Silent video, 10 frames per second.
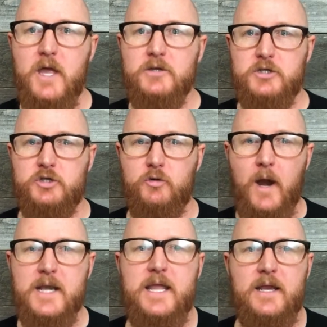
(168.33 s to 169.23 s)
to
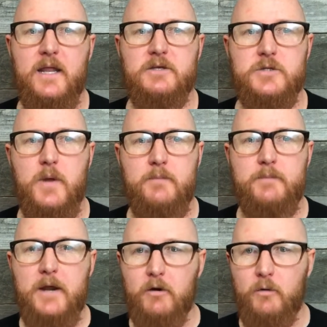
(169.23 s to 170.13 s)
try to get into a
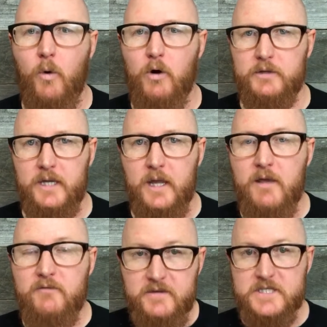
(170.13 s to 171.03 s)
better quality
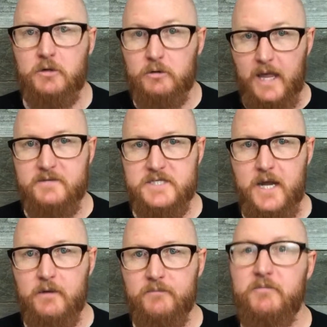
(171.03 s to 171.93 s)
physical lifestyle.